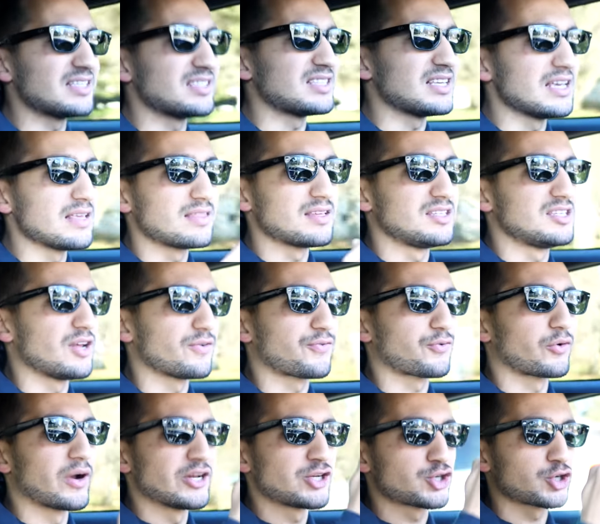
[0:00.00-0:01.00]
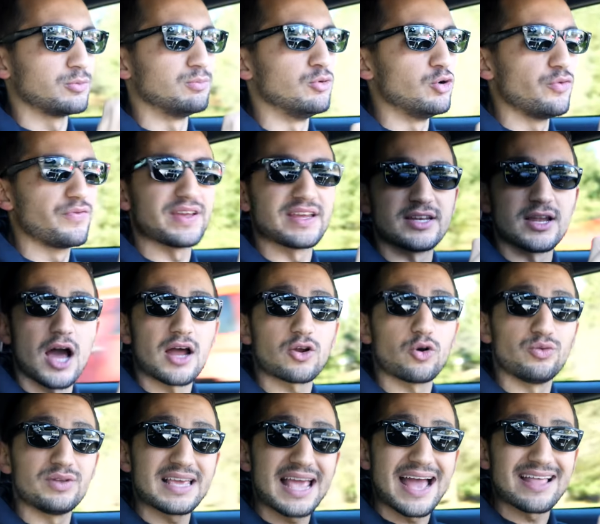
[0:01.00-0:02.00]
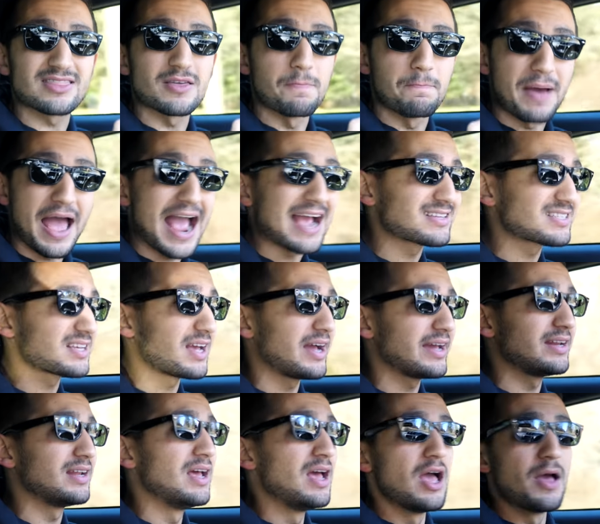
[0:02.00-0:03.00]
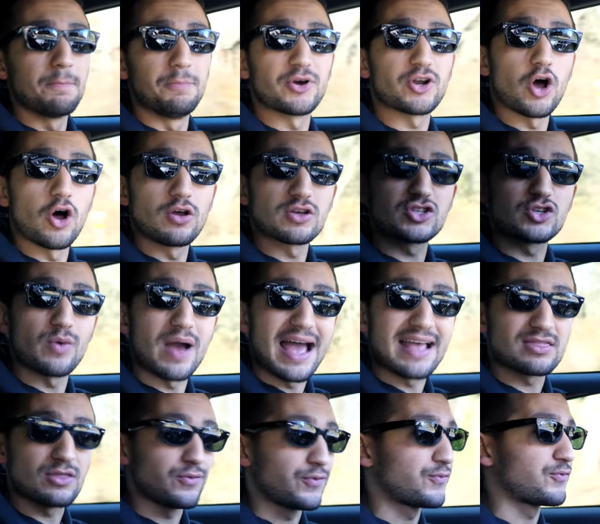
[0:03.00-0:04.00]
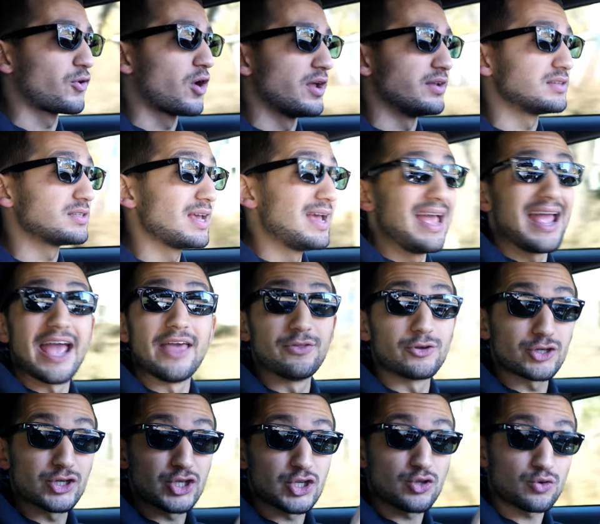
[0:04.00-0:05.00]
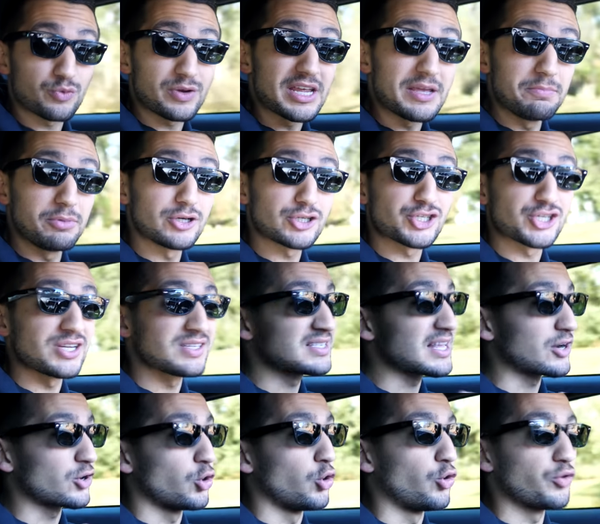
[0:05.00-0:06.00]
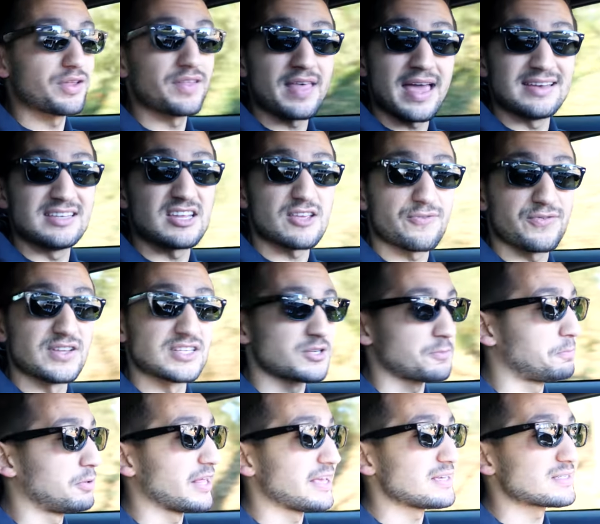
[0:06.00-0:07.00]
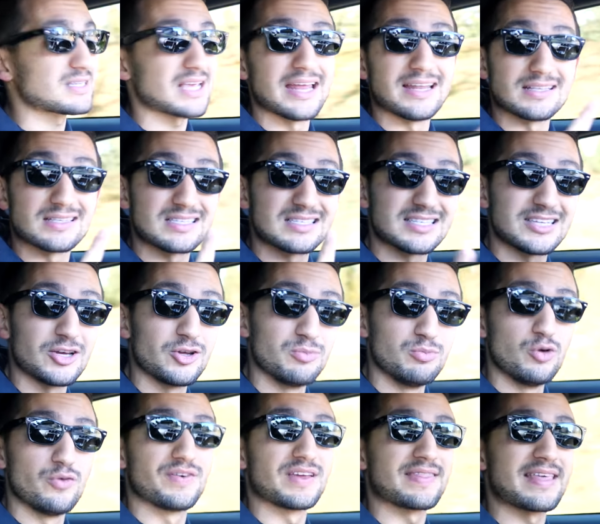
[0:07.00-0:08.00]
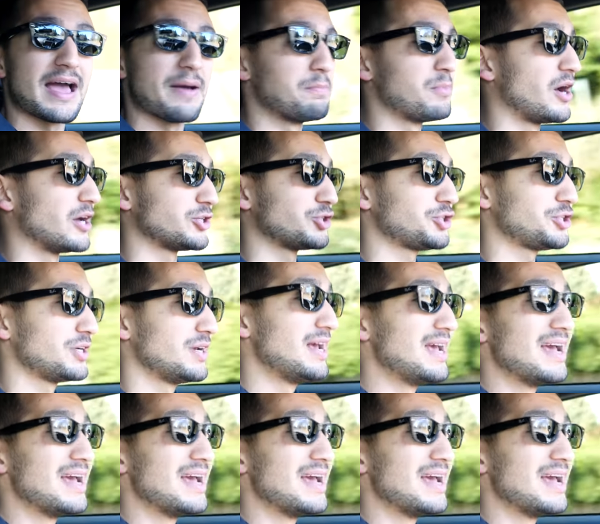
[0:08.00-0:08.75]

see the differential moving not only at the backside, but also at the front. And there's three bushings that are holding that diff into place and it's still moving that much.